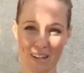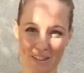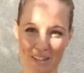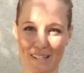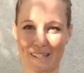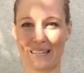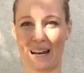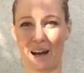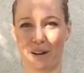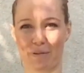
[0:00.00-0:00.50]
the
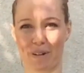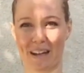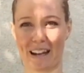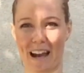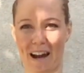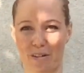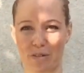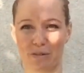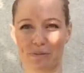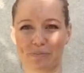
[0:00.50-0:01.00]
sound went
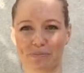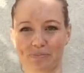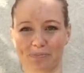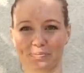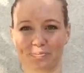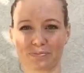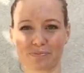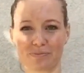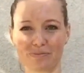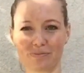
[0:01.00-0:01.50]
out.
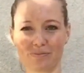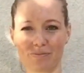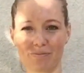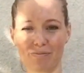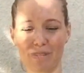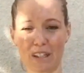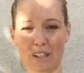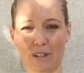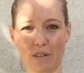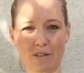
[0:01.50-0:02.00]

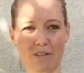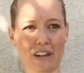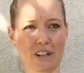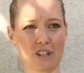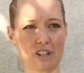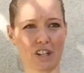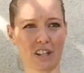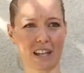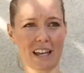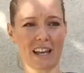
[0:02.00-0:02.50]
So
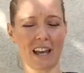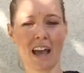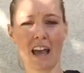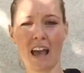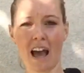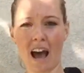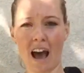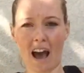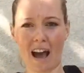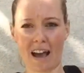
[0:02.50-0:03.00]
eventually
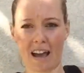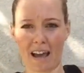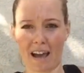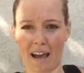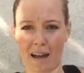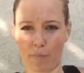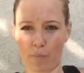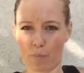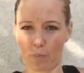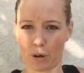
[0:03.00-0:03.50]

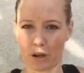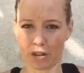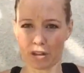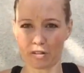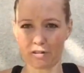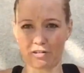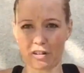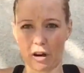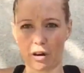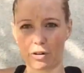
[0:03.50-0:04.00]
I put
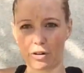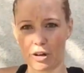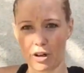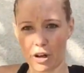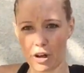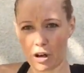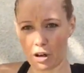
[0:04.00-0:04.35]
the phone